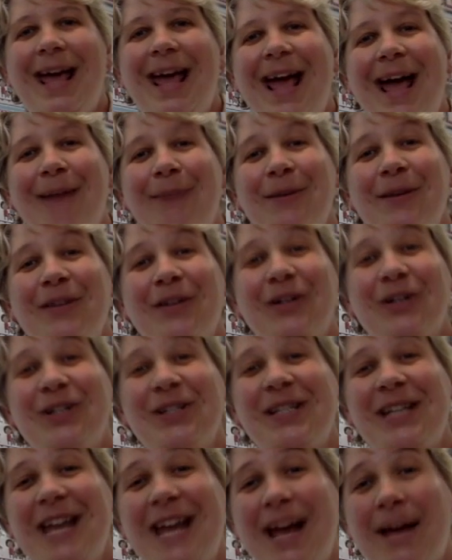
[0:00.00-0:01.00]
Happy
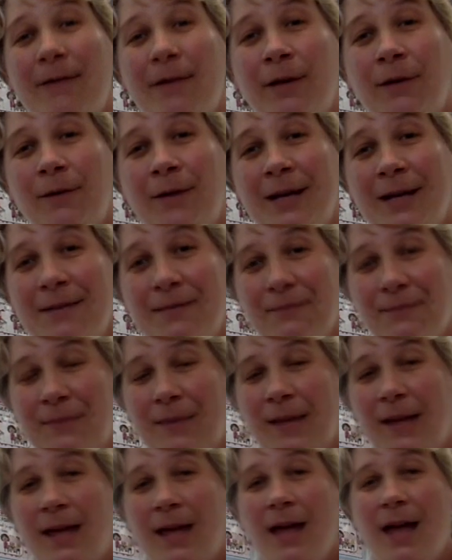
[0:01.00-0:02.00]
Thursday, everyone.
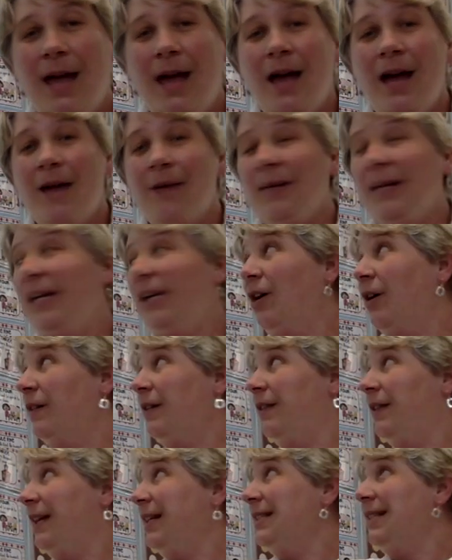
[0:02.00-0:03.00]
Here are
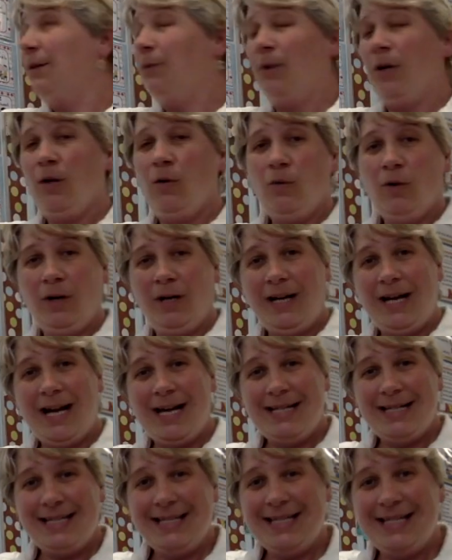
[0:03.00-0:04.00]
the things that we're going to work
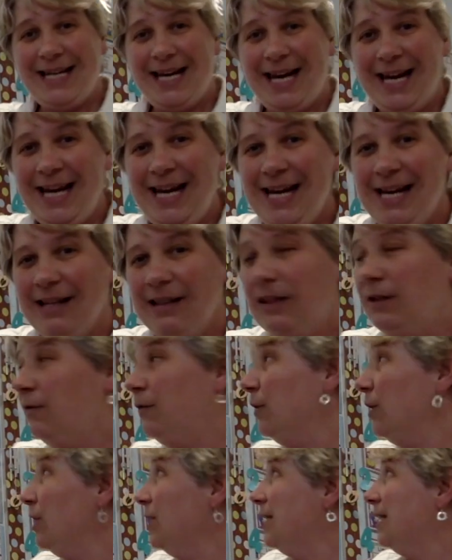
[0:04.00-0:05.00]
on today. The
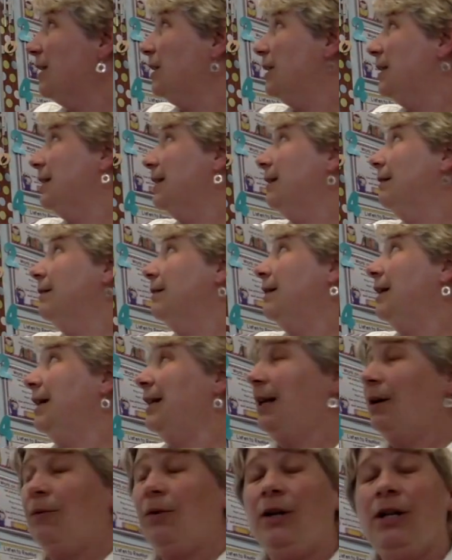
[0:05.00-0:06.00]
first thing
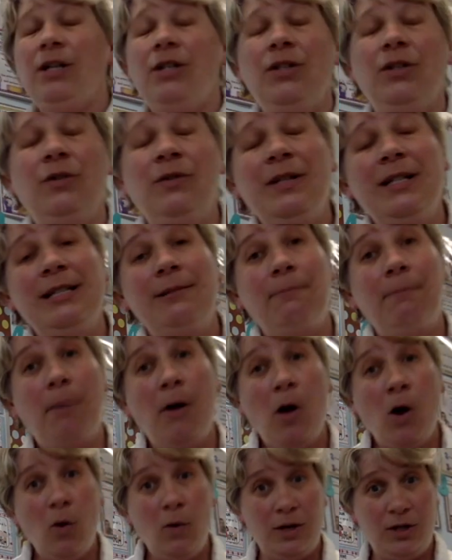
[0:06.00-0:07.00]
that we're going to do is
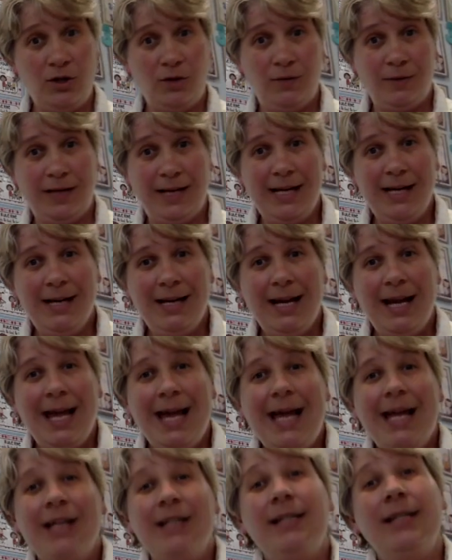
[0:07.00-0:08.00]
poetry.
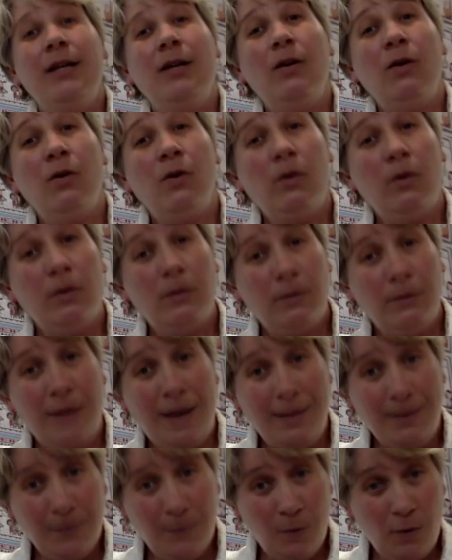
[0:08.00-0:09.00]
So
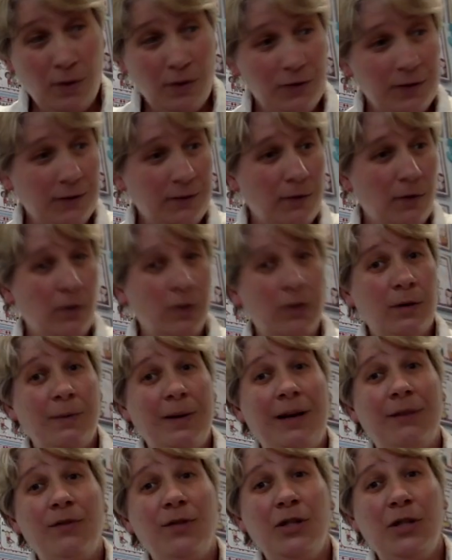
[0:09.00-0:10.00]
grab your poetry folder, and
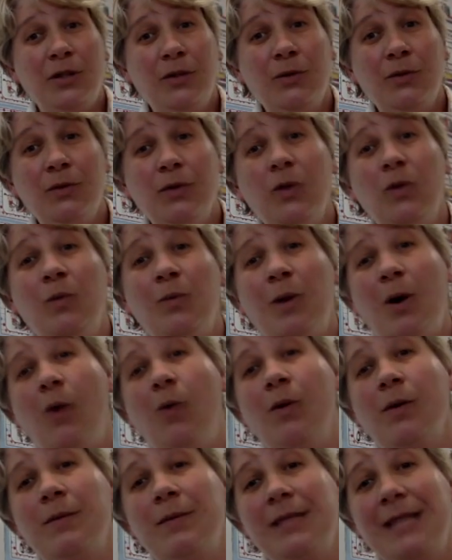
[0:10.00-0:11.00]
we have 2 new
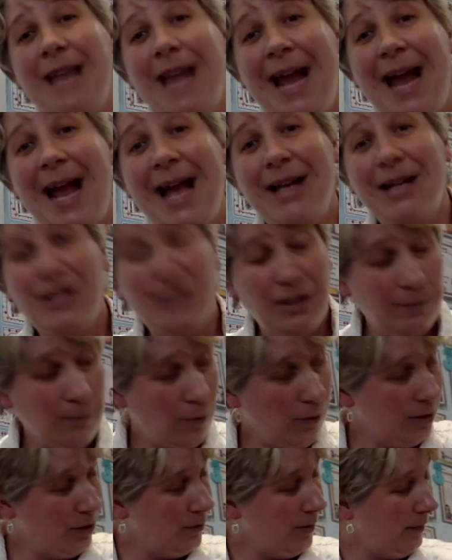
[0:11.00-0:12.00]
poems to add to your
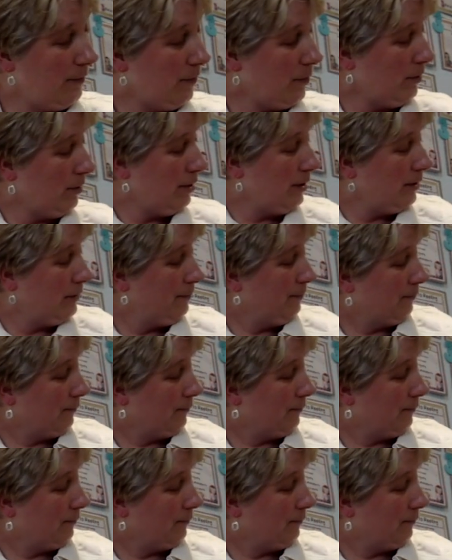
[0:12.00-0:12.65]
poetry folder.